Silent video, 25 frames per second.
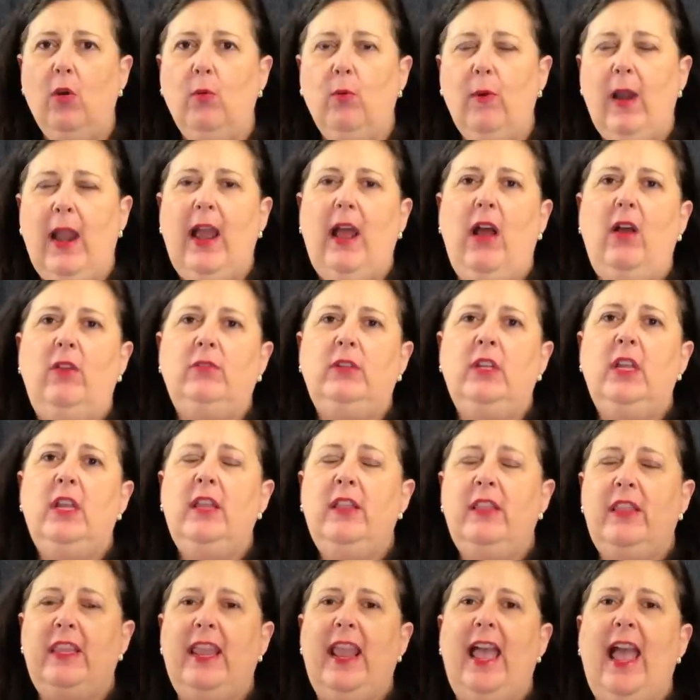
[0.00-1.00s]
around
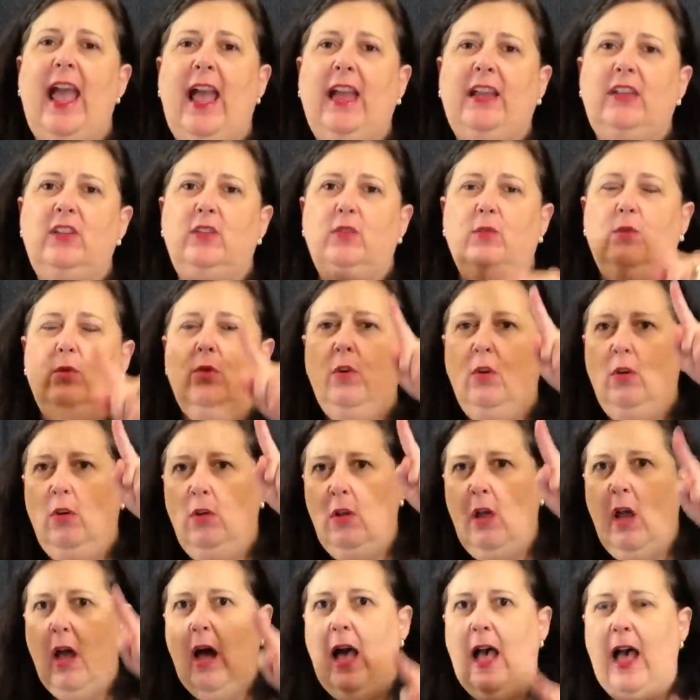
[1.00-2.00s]
the
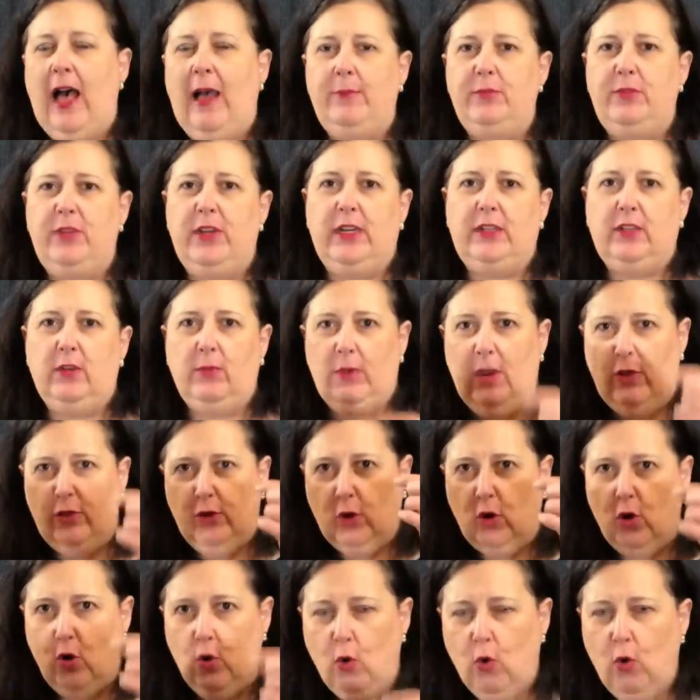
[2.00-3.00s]
actual object, around
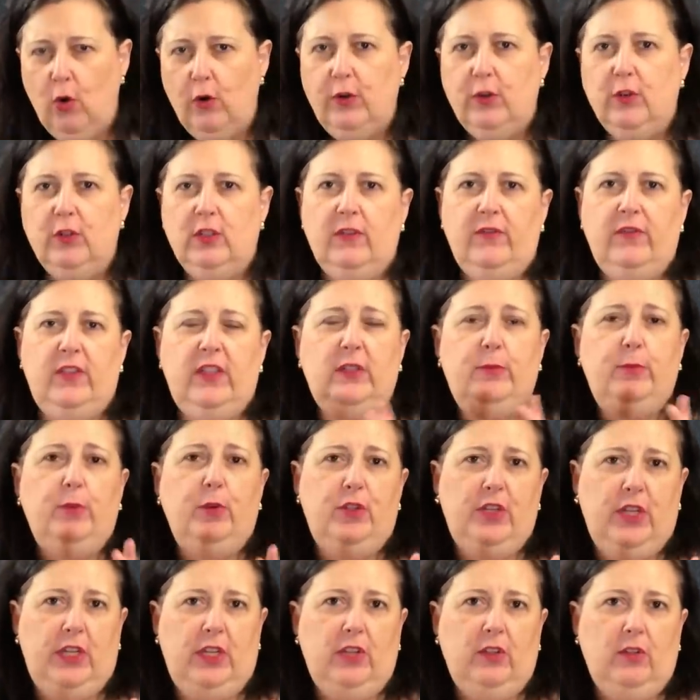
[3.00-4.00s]
the corners of this
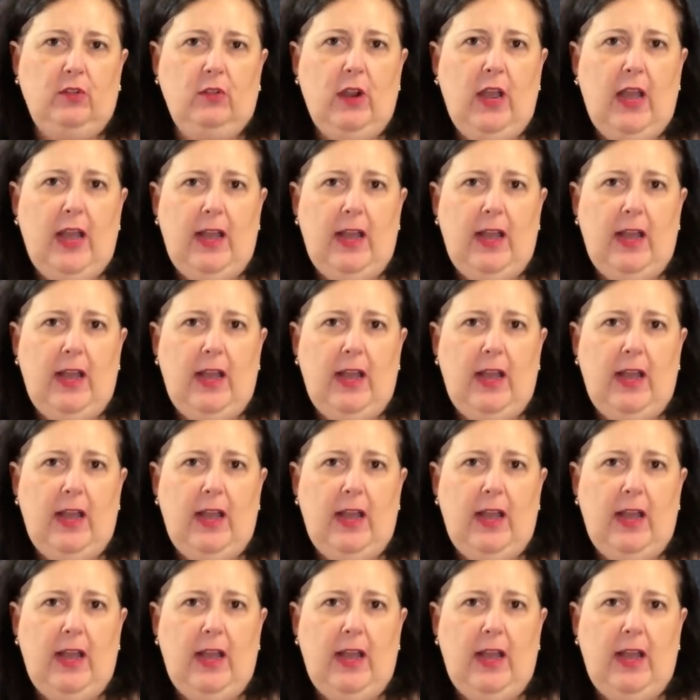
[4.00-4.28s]
particular